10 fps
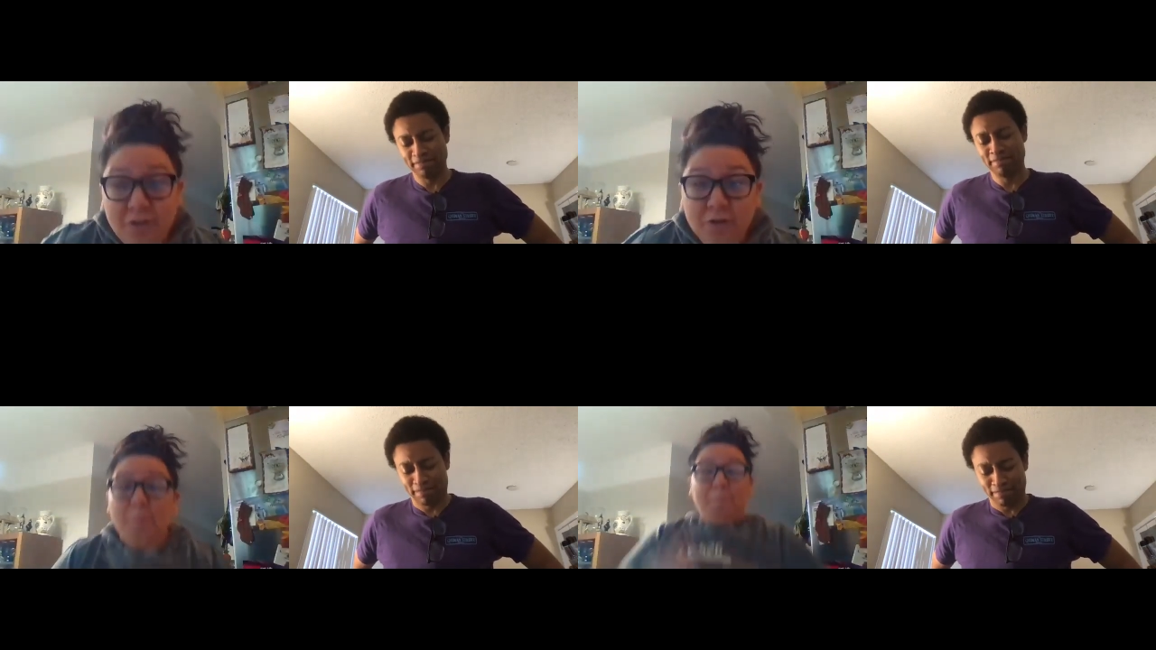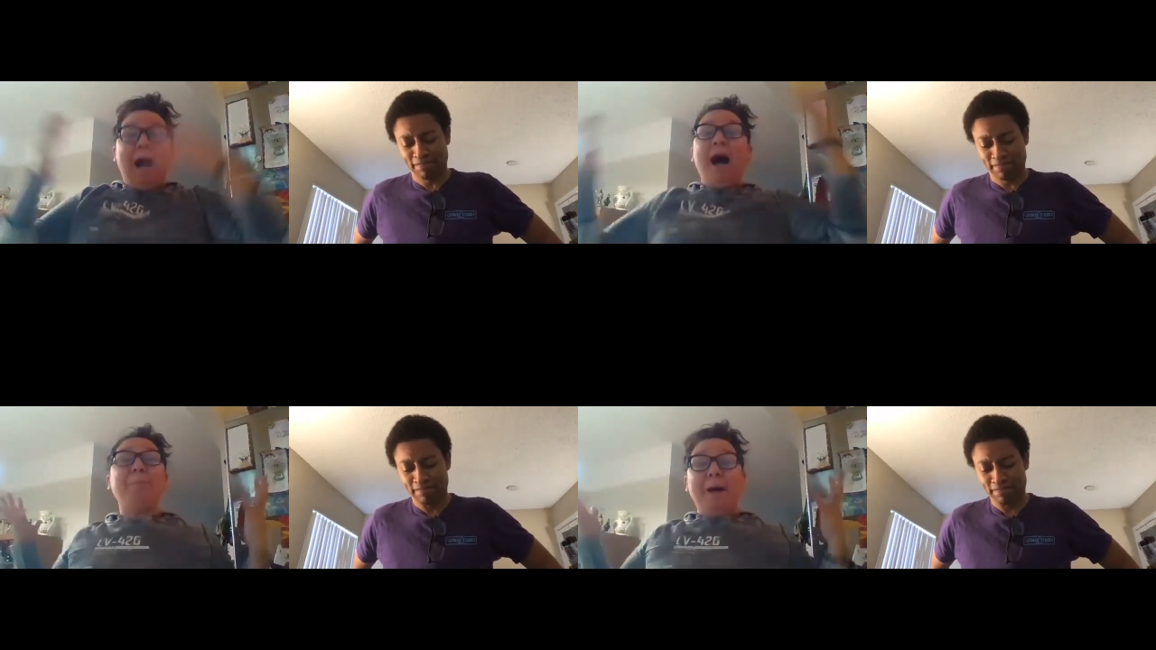Speaker 1: And you
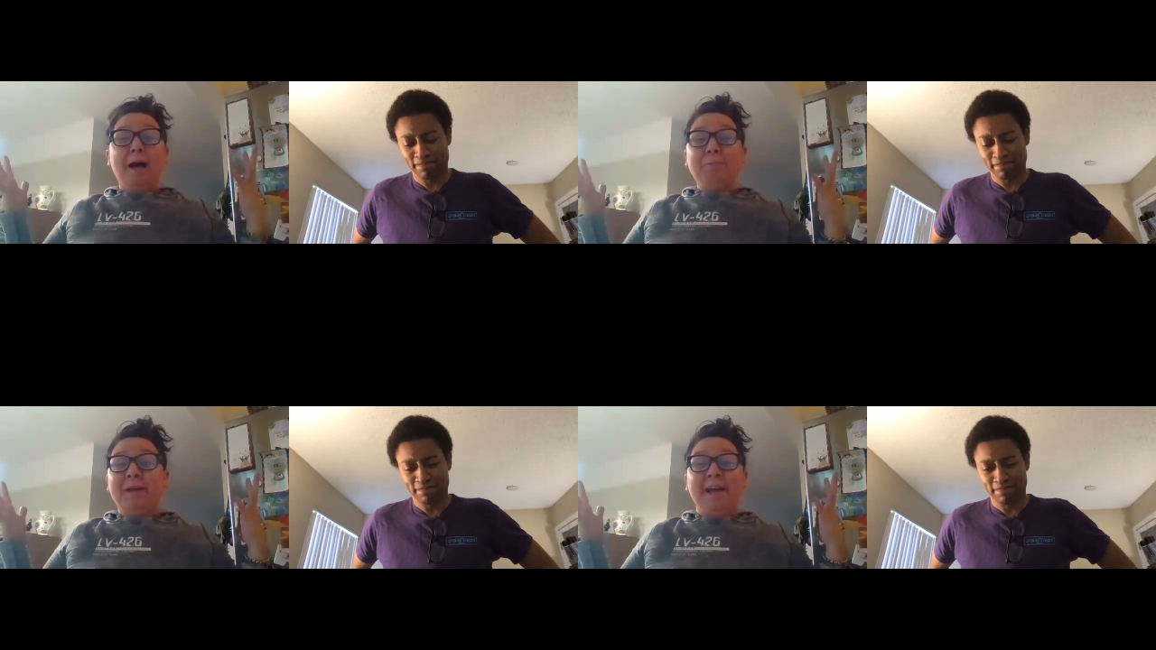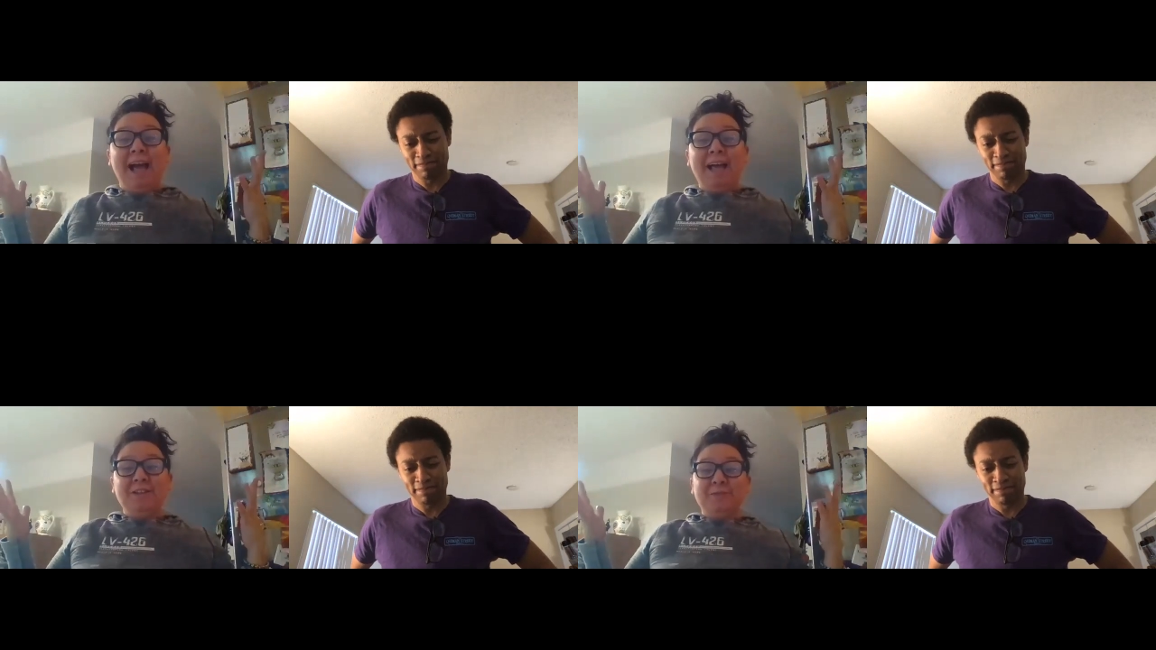pop up
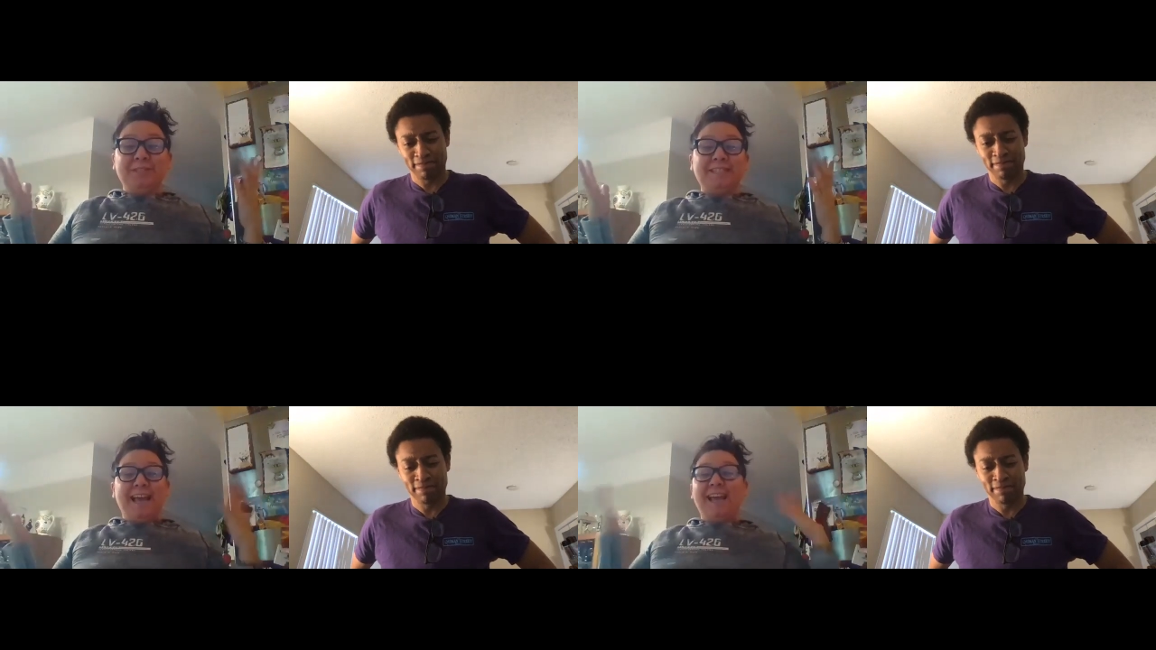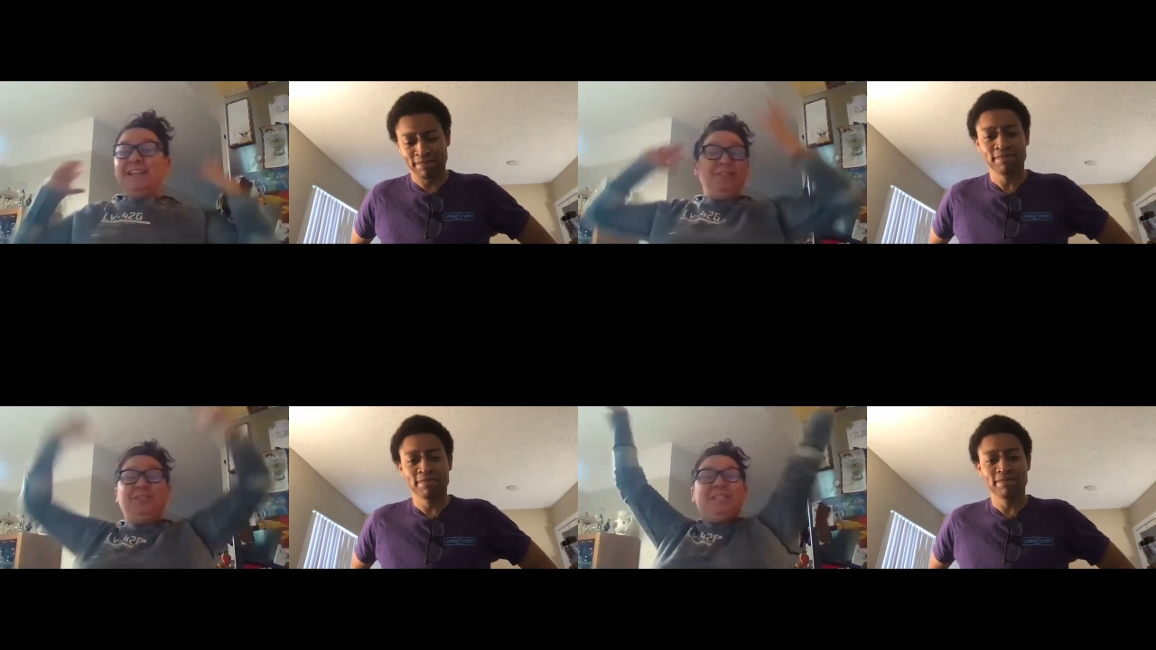and you
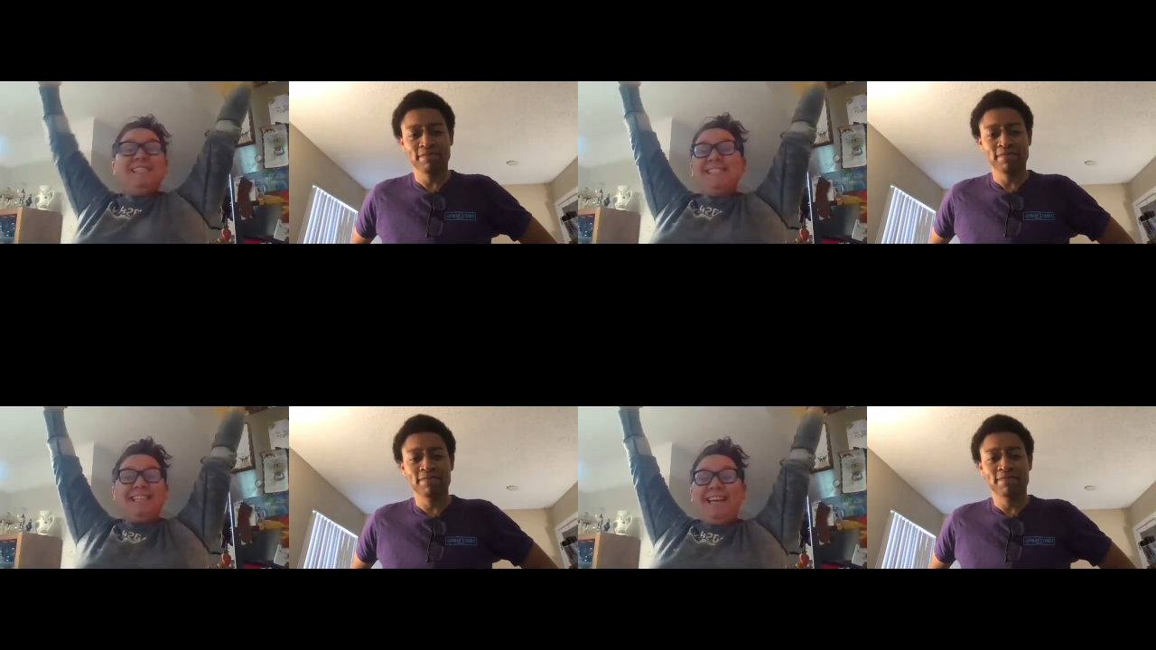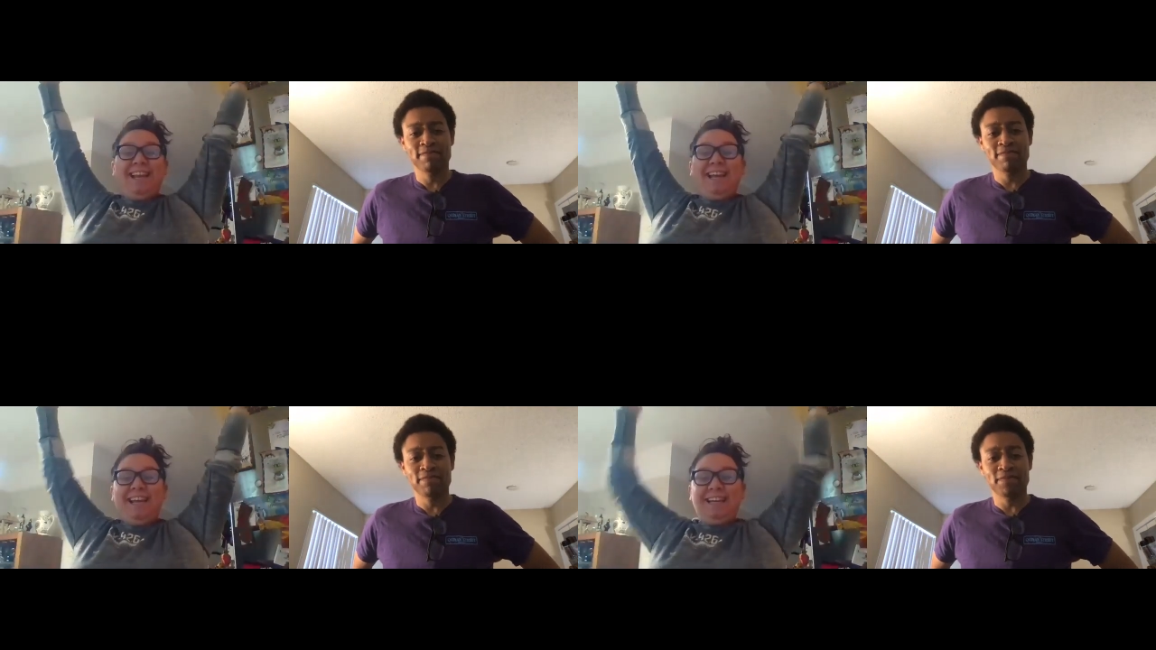say, just
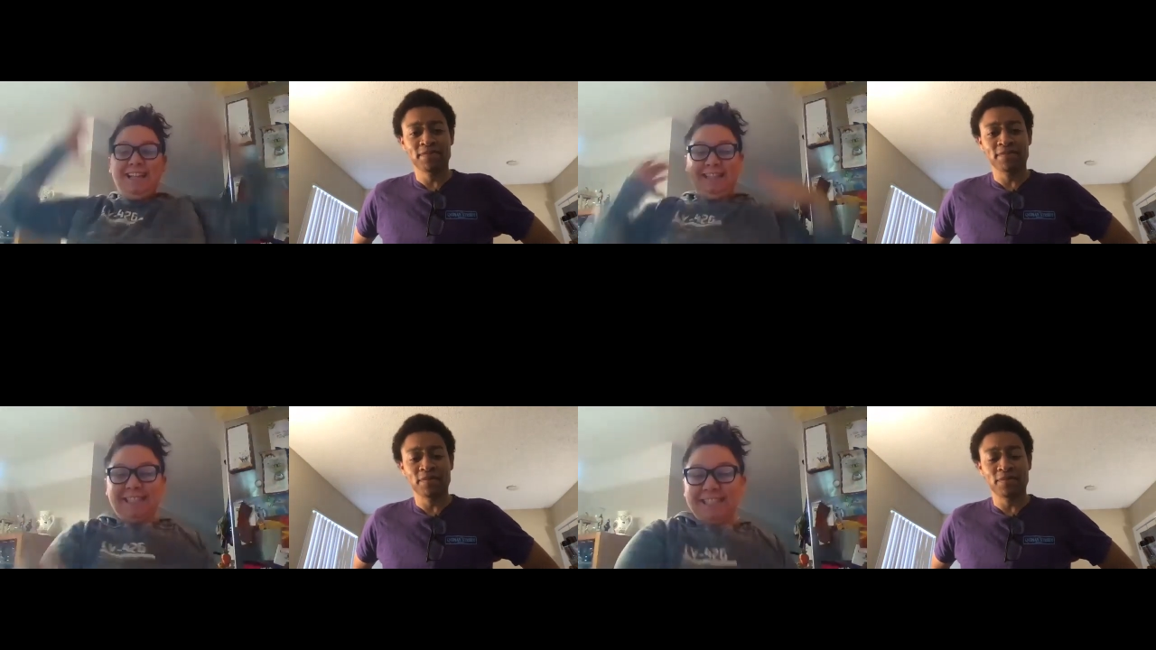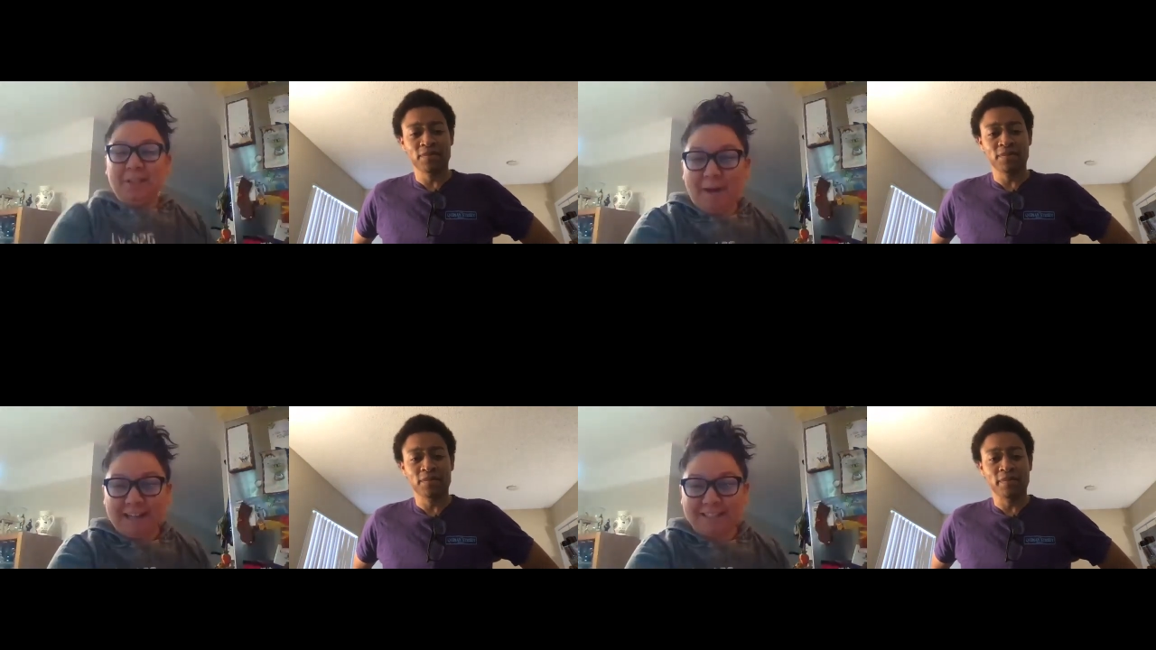kidding. Let's see
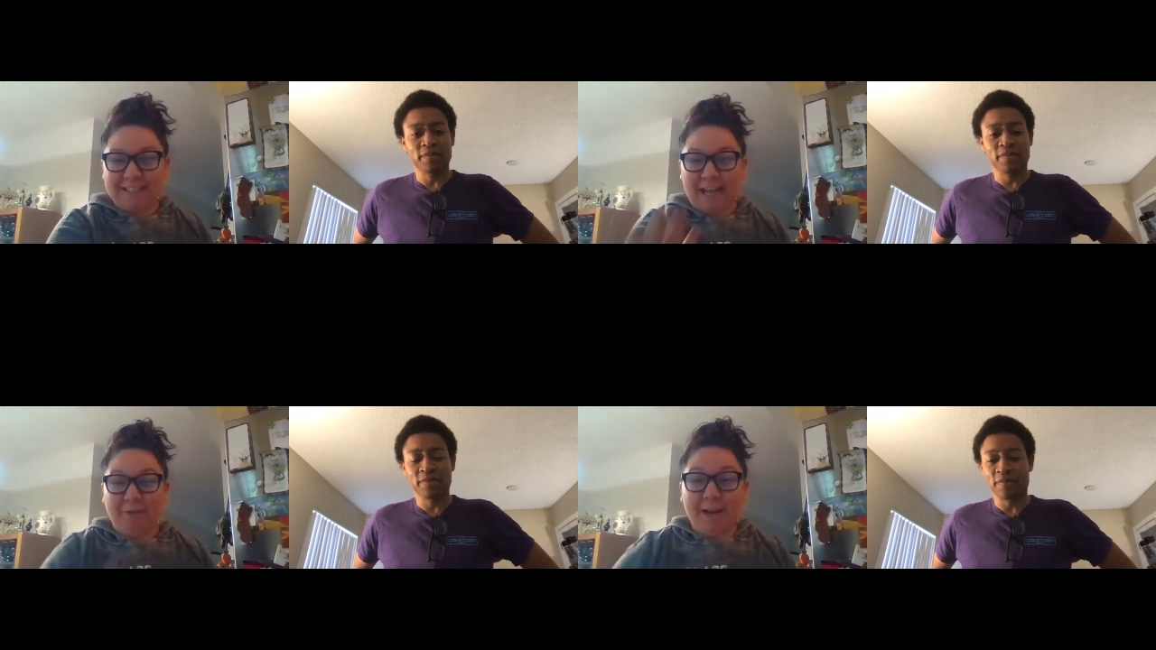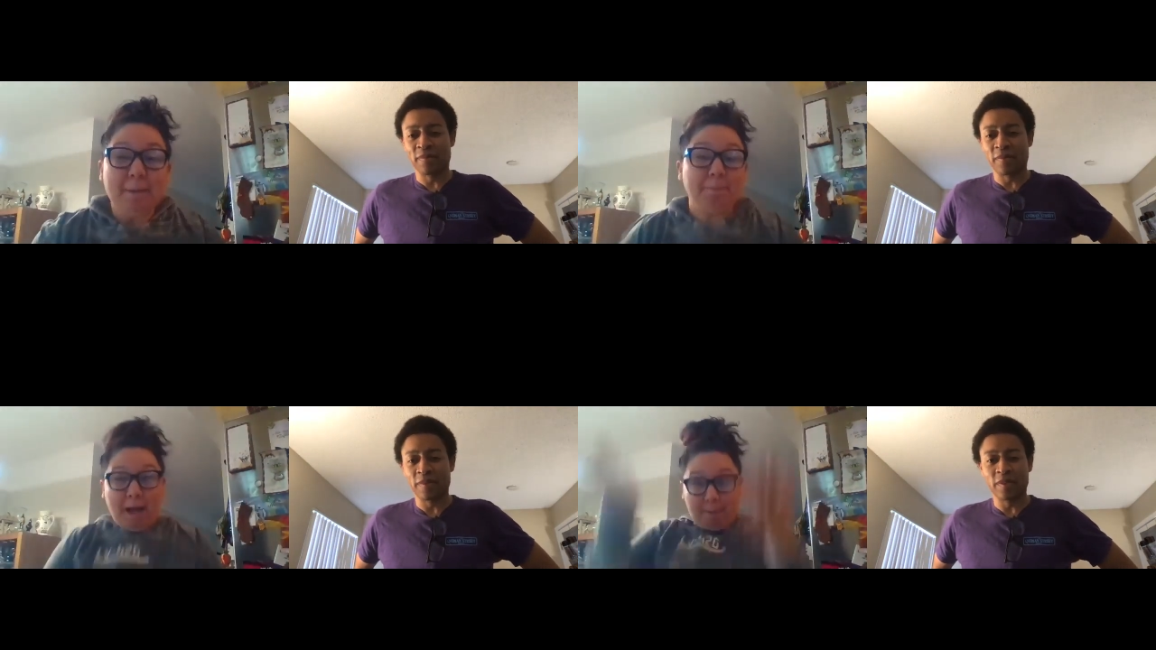you practice that. Ready?
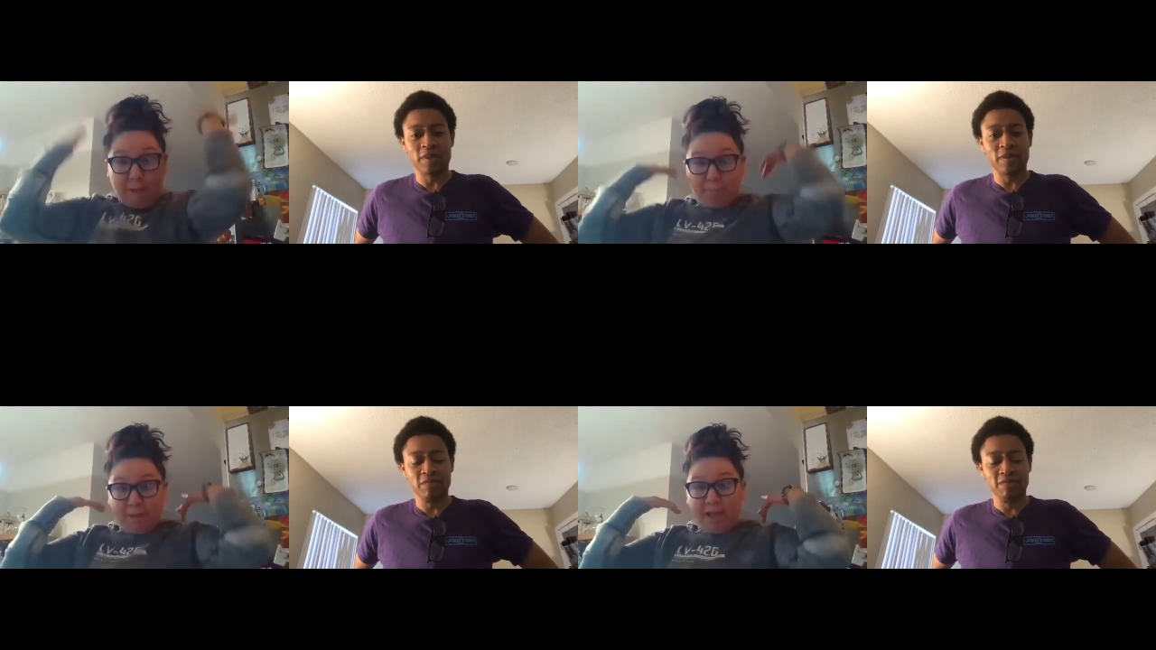Pop up.